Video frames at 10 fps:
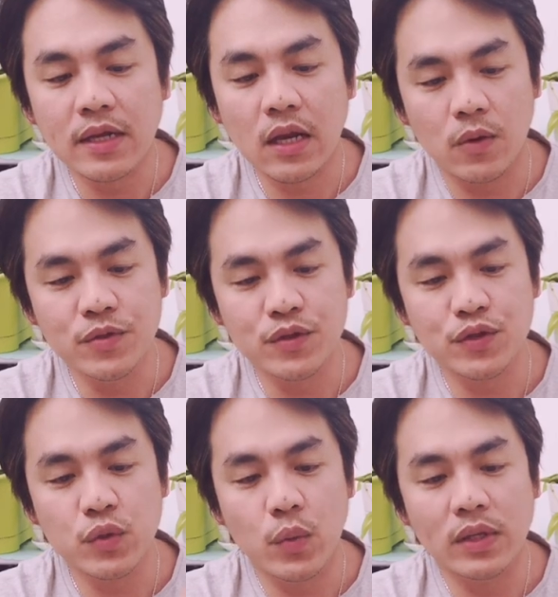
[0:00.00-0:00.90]
So what I'm
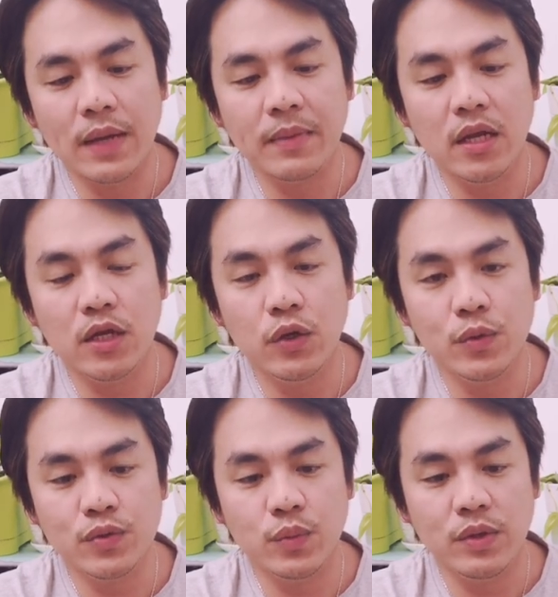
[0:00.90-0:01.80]
gonna use with
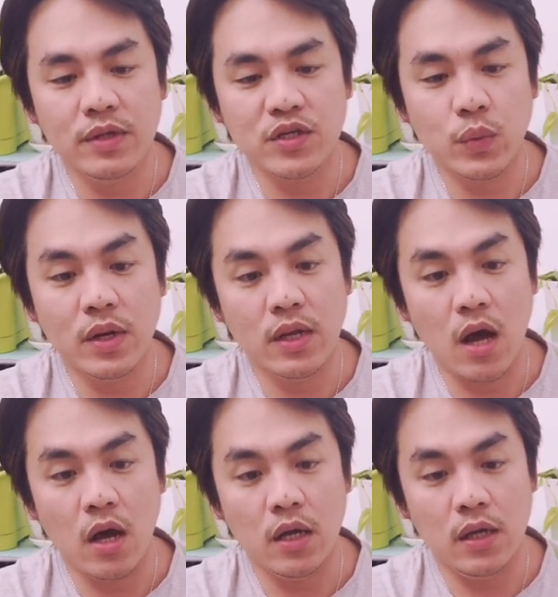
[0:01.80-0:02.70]
this one
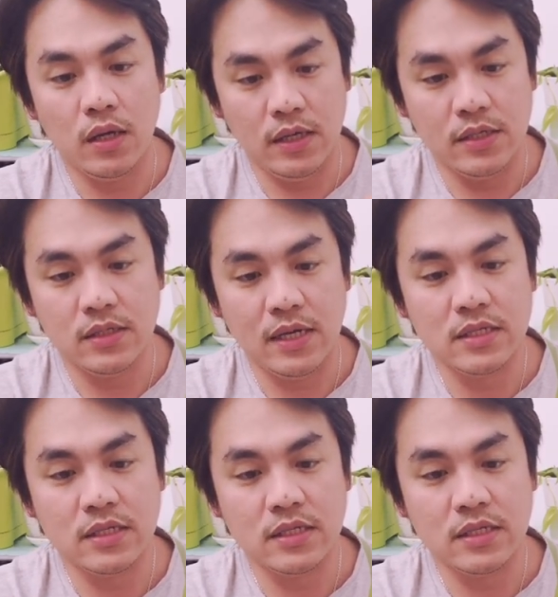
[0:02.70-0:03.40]
is a scotch